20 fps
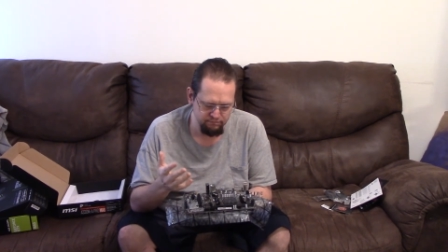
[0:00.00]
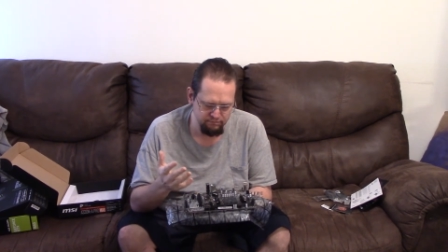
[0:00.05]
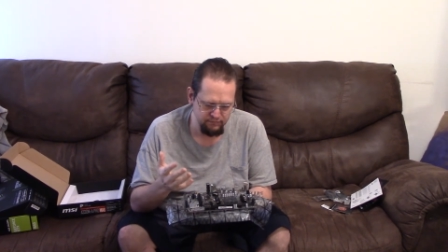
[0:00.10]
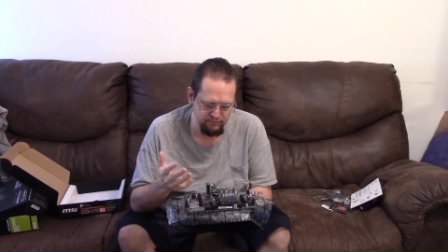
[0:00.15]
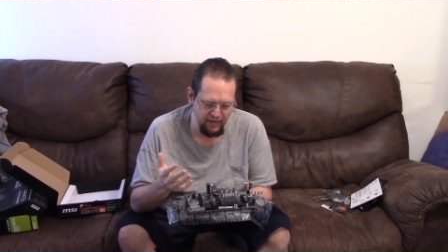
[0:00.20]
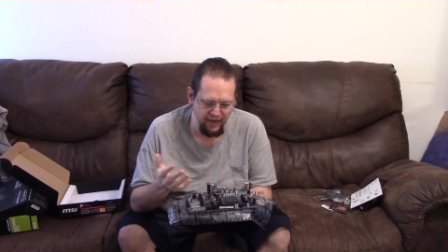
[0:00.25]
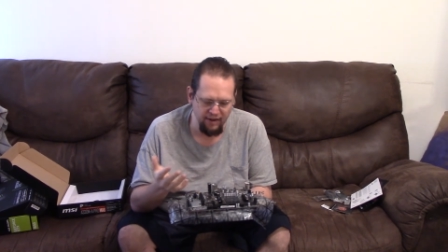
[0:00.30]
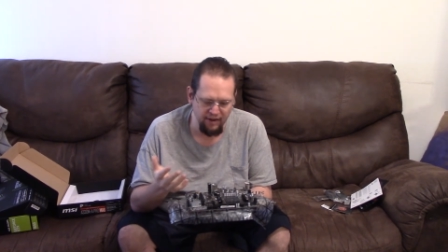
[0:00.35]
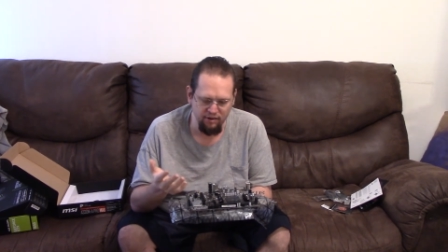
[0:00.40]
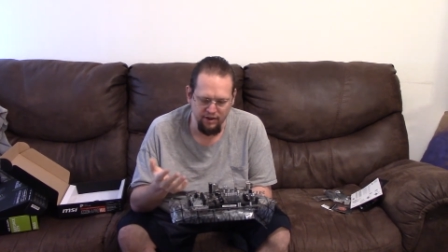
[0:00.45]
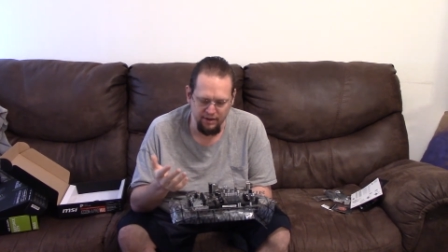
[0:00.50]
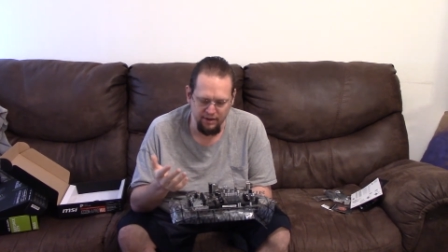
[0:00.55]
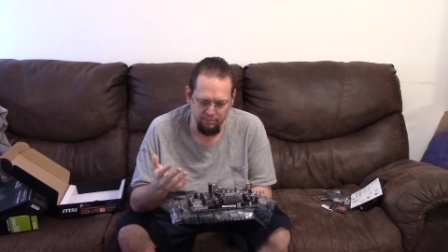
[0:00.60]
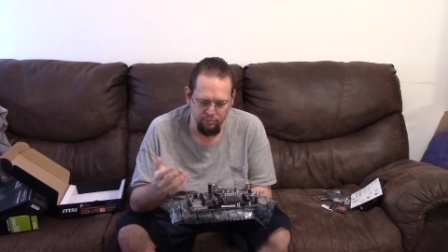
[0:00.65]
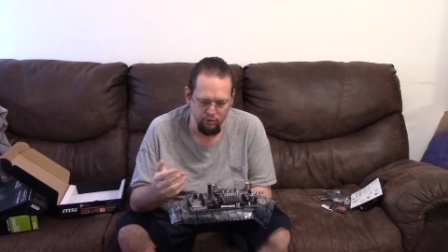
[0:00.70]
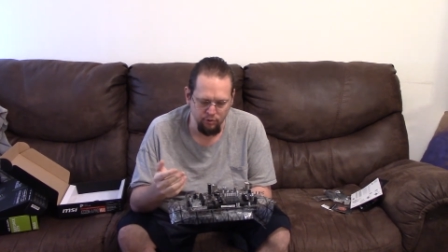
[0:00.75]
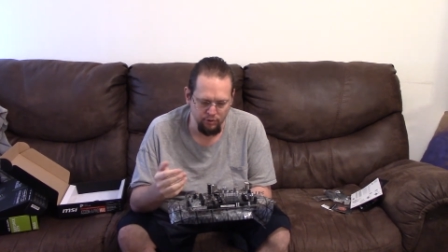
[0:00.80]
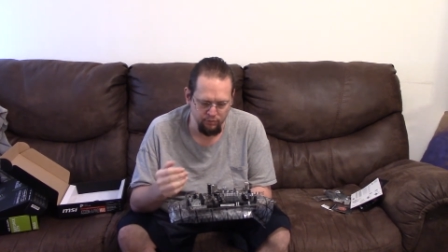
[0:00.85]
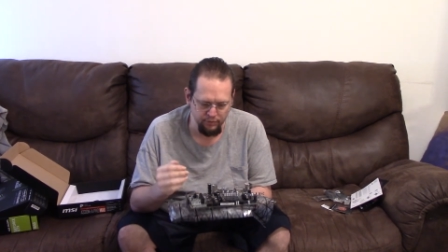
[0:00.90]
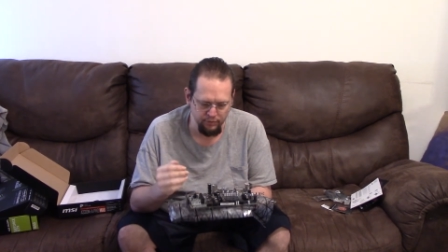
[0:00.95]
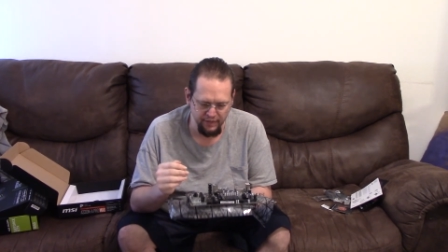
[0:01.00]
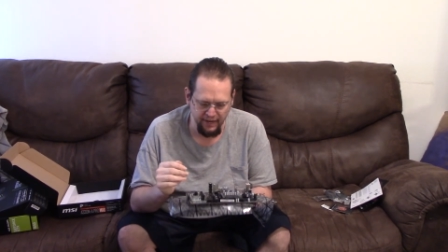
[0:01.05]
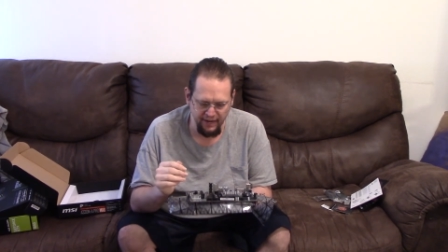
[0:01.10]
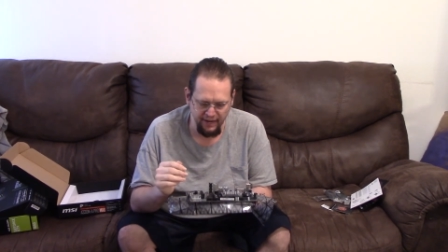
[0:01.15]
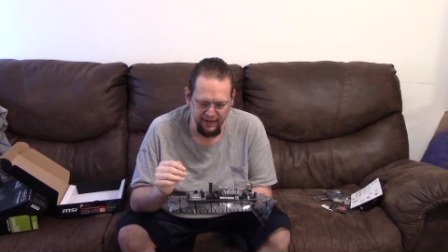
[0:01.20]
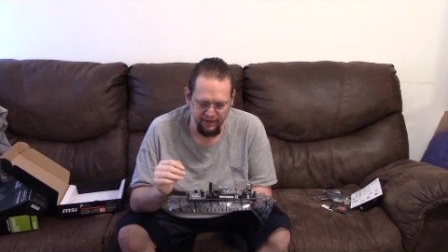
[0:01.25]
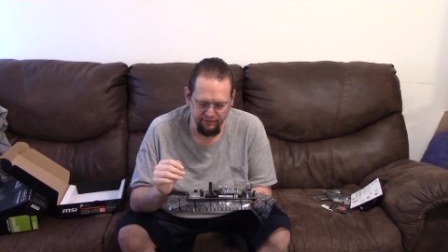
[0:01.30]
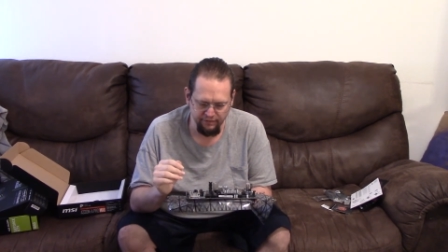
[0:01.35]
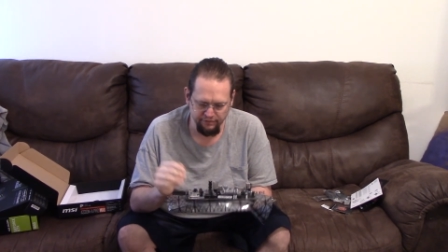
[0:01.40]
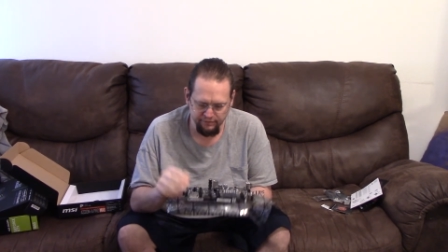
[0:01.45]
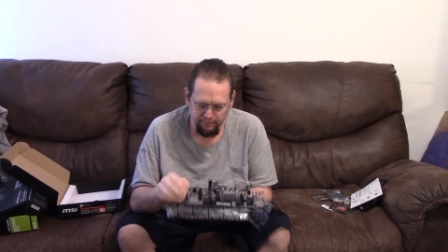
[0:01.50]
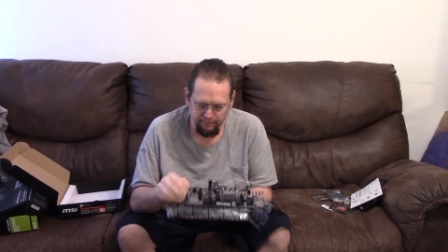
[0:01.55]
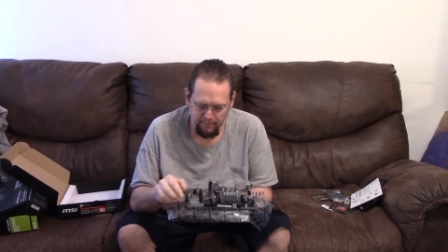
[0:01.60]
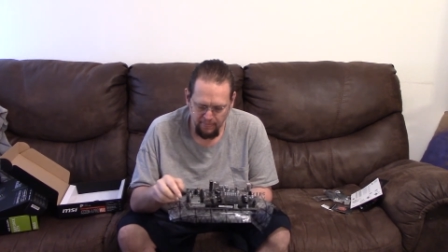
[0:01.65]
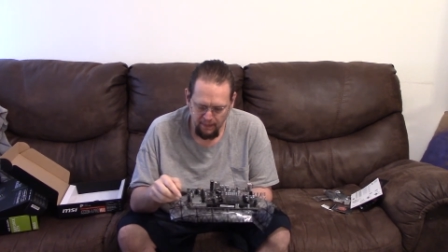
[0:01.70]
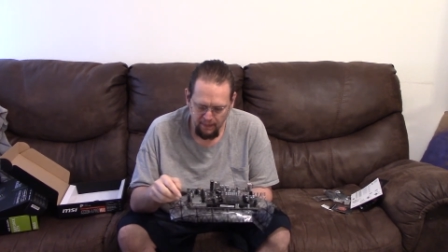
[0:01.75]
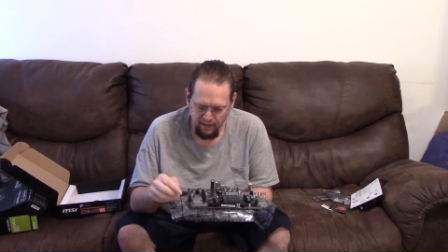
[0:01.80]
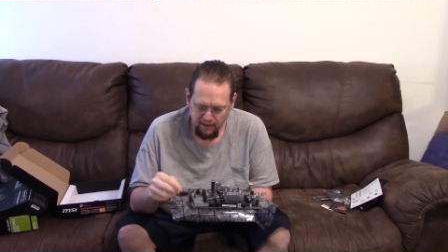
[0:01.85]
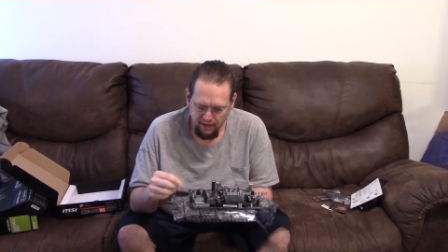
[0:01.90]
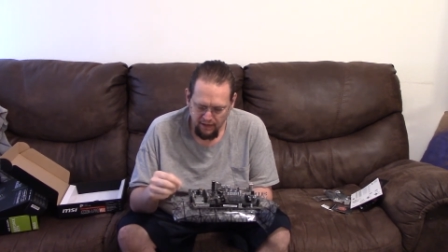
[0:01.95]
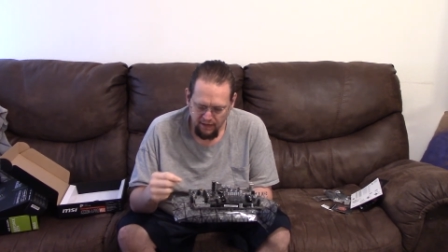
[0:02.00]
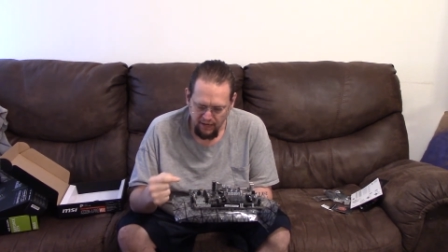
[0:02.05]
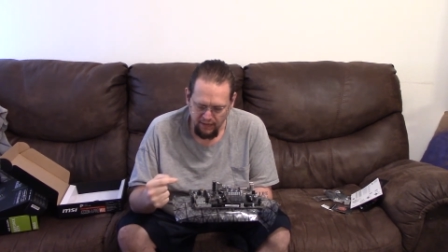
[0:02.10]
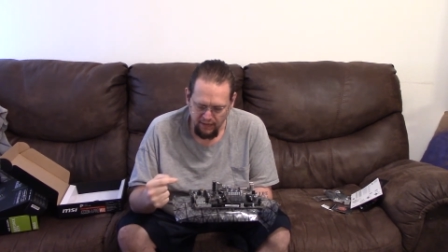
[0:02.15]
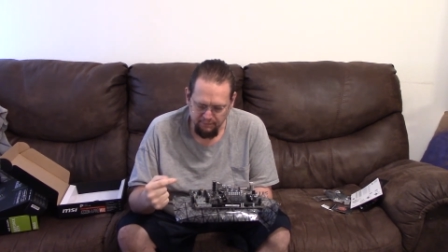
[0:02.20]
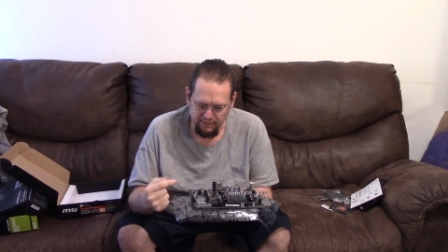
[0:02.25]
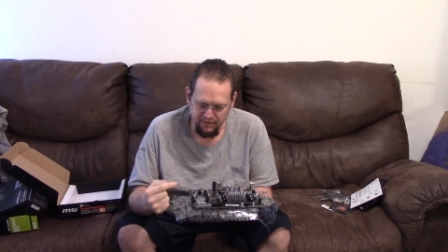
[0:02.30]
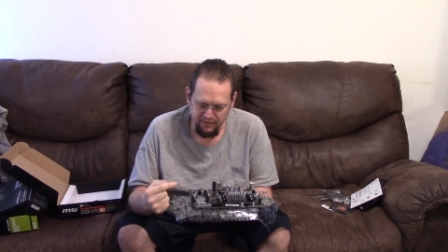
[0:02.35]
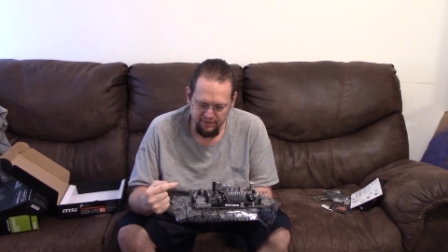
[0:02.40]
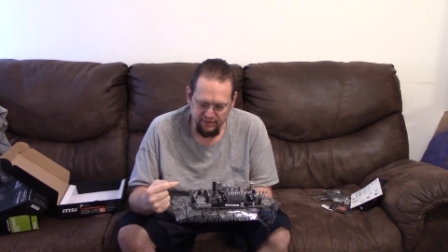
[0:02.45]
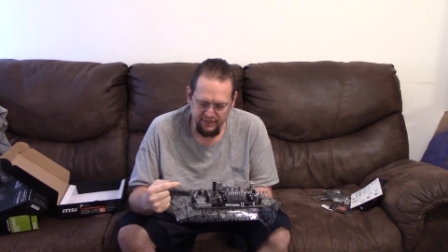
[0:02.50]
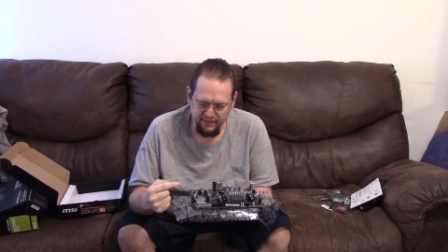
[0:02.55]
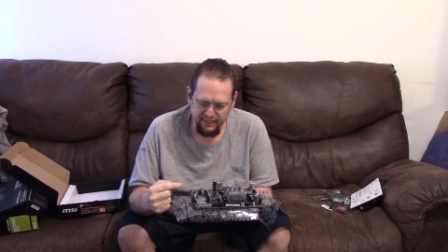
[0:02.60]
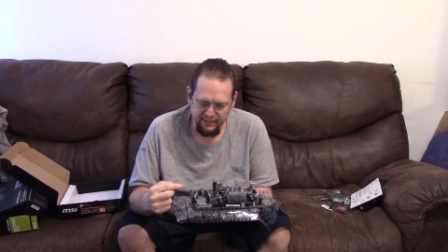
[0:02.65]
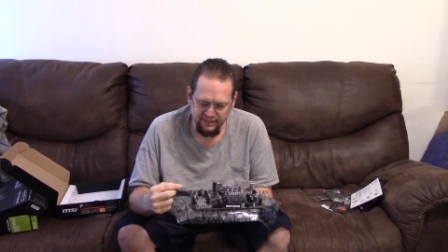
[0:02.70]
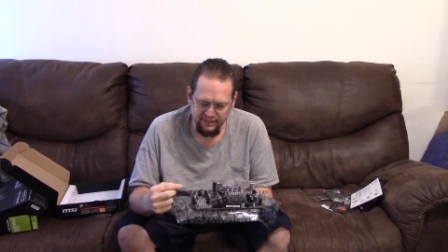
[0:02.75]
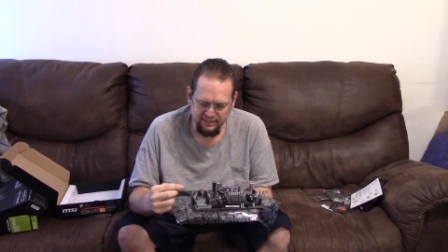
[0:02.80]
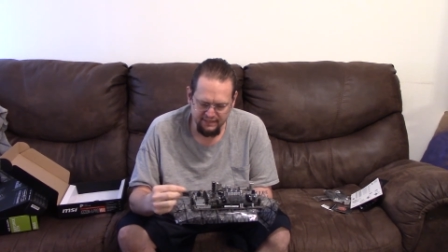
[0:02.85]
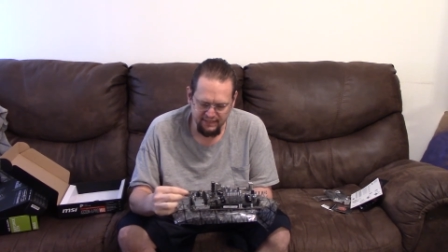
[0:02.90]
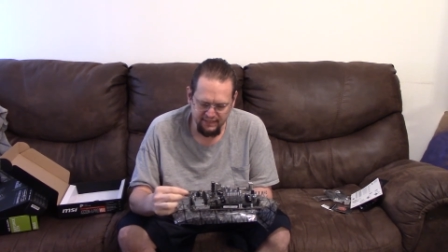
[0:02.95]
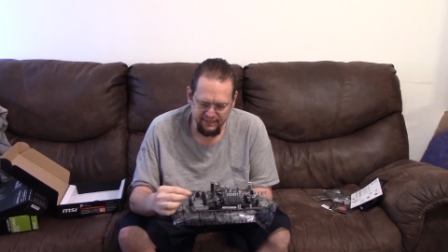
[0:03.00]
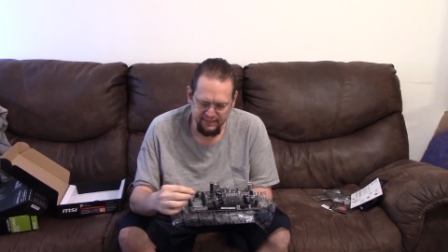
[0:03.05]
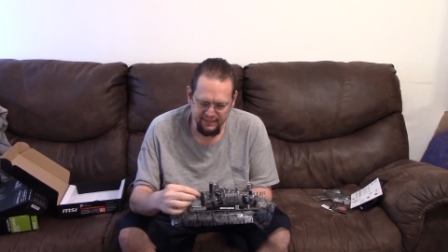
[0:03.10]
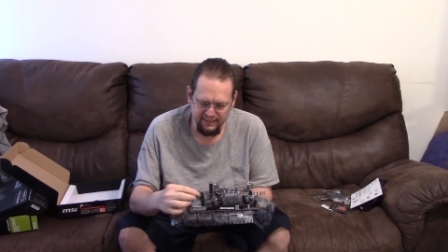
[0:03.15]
higher end board would have. Another thing is that they